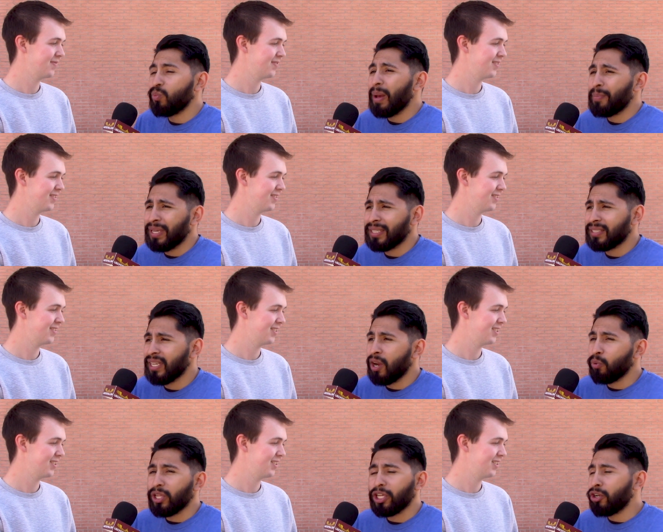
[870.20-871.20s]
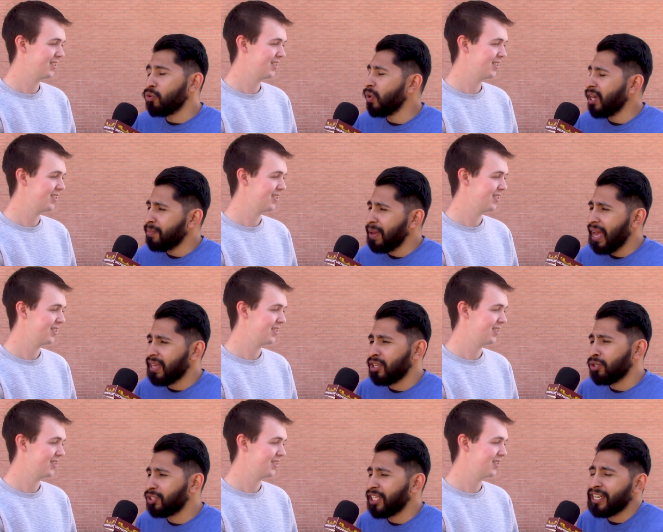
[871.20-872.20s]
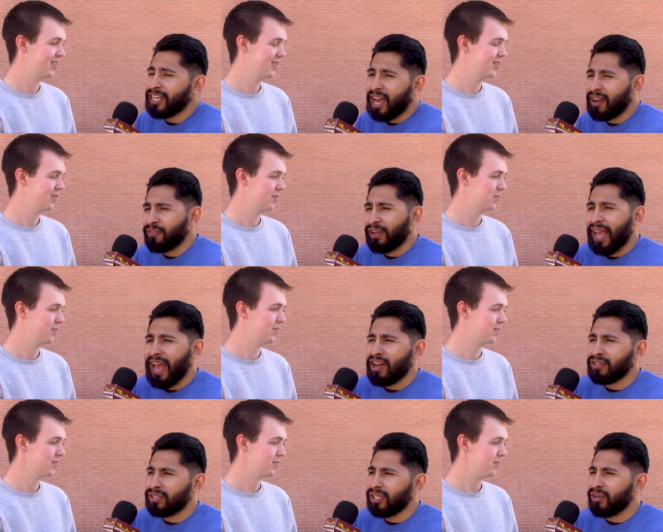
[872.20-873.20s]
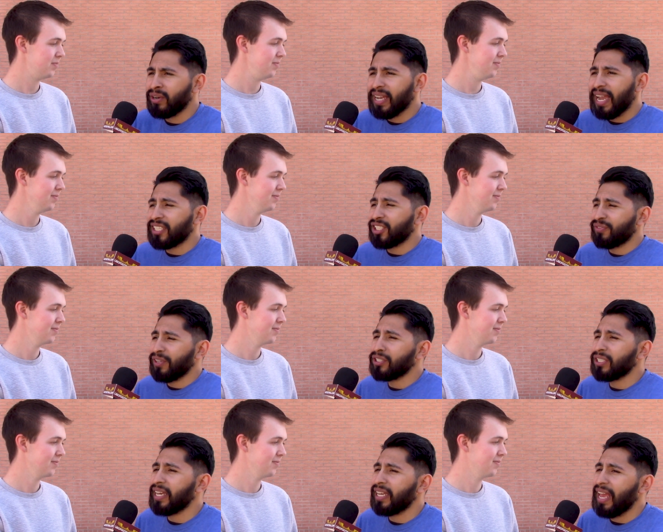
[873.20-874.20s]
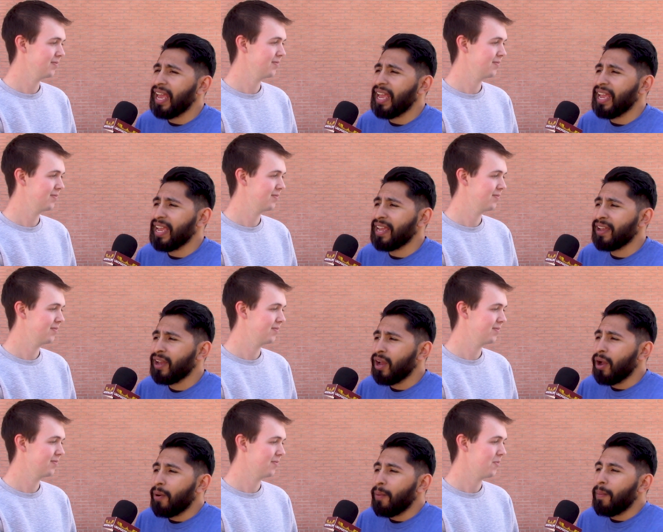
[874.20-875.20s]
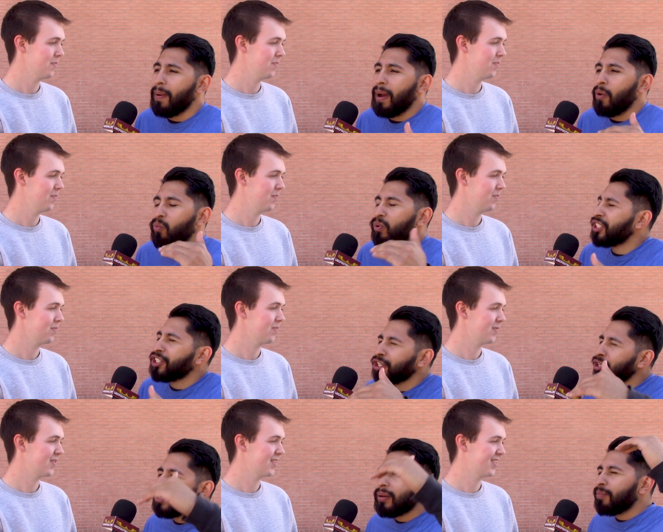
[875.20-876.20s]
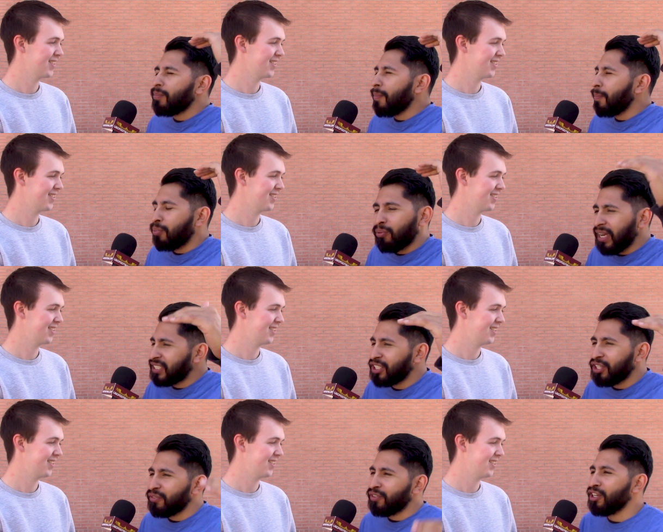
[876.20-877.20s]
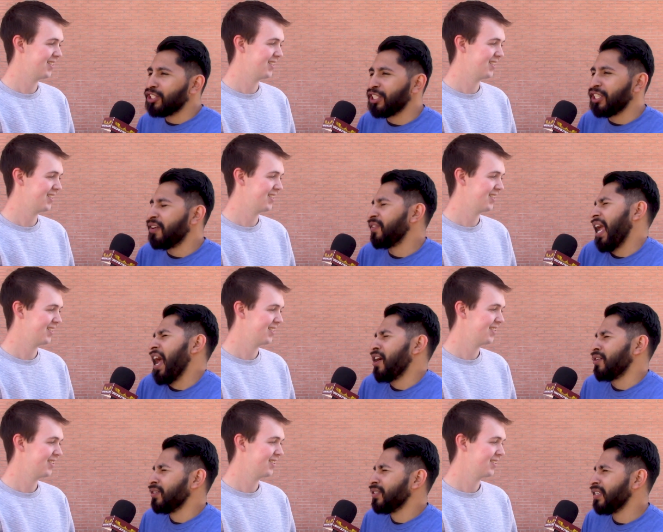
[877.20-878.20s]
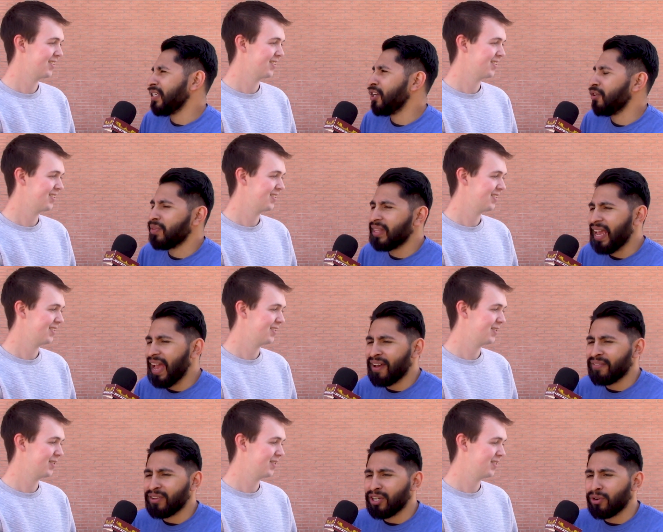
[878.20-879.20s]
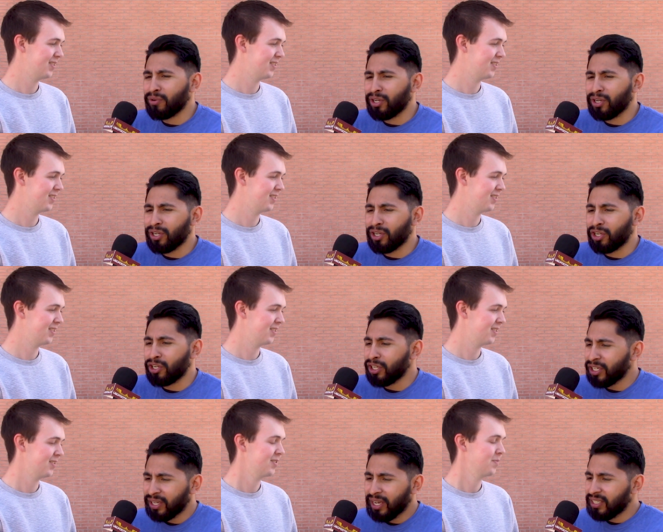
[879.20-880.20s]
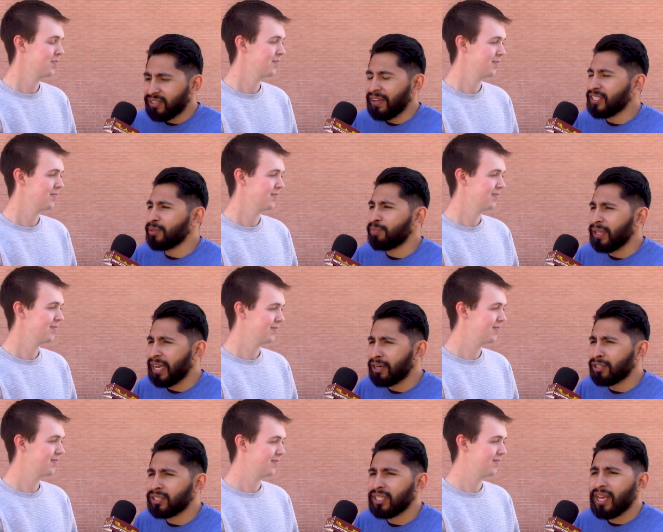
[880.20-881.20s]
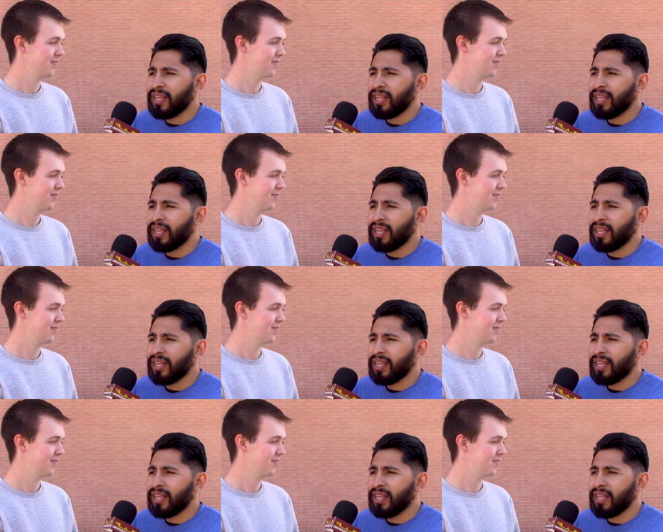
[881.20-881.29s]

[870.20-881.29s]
Speaker 1: weapons, really good running back, you know, Jaden Ott for Cal. So it just feels like a richer, pricier version of Cal. You know, they have, you know, good defensive players,